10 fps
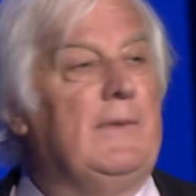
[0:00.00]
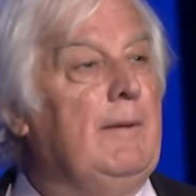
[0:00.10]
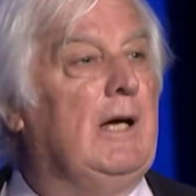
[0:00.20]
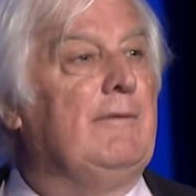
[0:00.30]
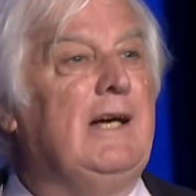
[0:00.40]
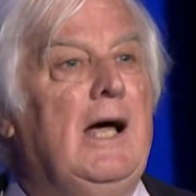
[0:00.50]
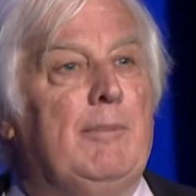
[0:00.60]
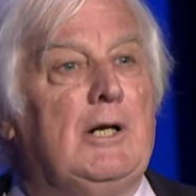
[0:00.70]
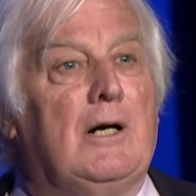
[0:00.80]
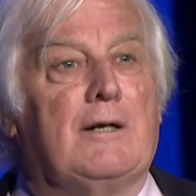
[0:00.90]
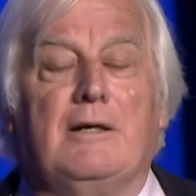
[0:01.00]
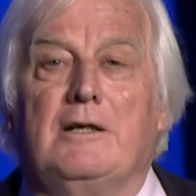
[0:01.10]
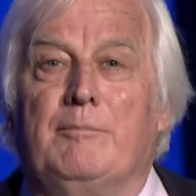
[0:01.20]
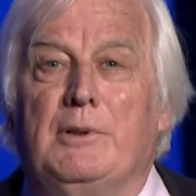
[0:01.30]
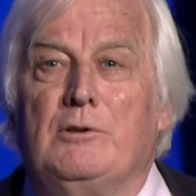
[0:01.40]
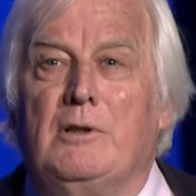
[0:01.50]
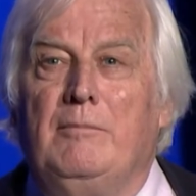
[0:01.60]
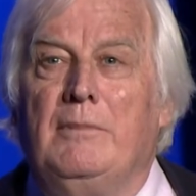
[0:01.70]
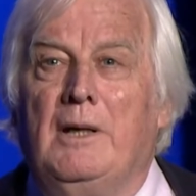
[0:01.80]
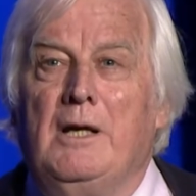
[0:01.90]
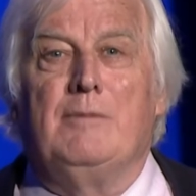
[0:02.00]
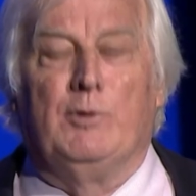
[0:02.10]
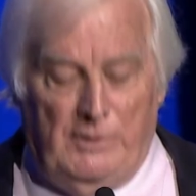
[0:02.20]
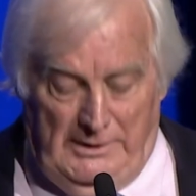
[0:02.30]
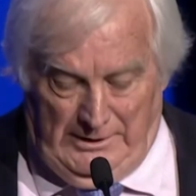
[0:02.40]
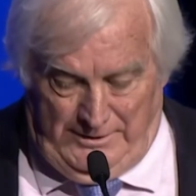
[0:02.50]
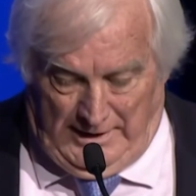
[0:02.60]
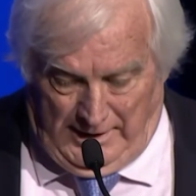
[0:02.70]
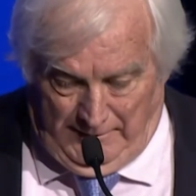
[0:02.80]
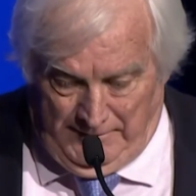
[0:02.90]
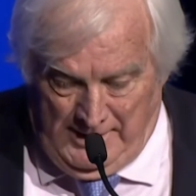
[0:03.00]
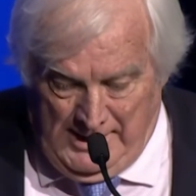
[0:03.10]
the amount of carbon dioxide to build them is more than they'll save.